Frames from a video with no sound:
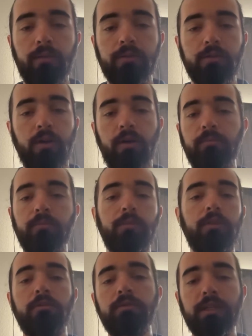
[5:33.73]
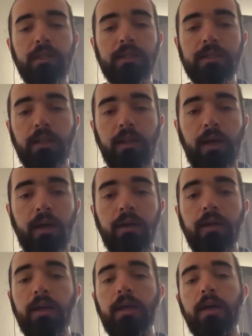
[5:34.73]
So I'm using this a lot,
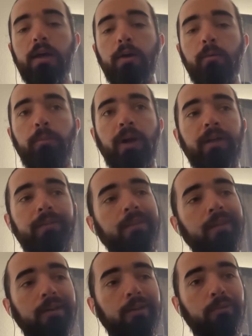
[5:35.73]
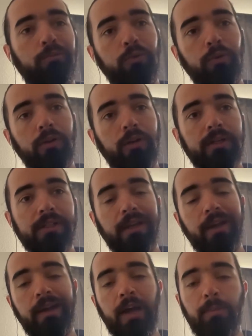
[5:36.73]
but the ruler is like
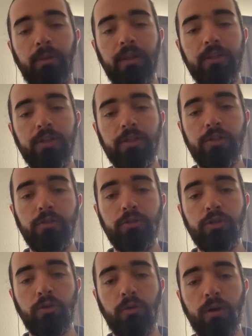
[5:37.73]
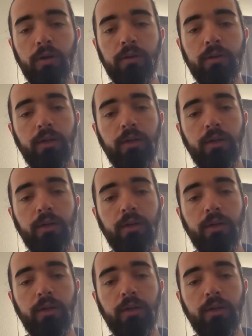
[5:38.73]
a couple inches too short.